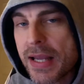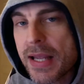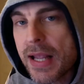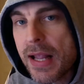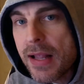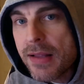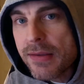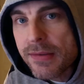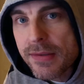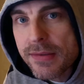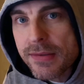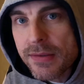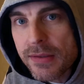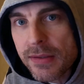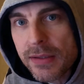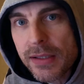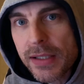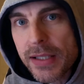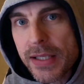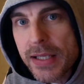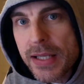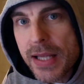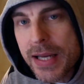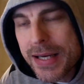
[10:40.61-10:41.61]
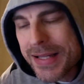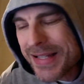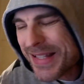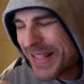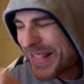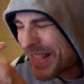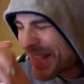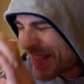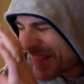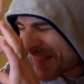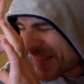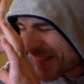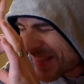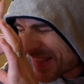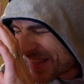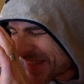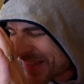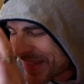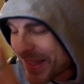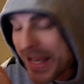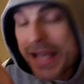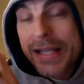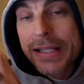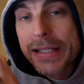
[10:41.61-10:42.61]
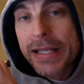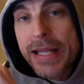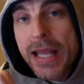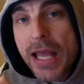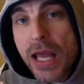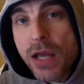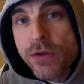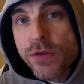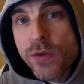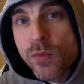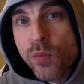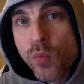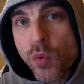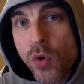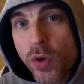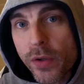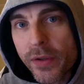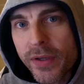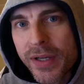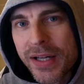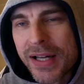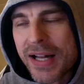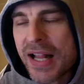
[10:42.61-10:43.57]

instantly and exactly how you want.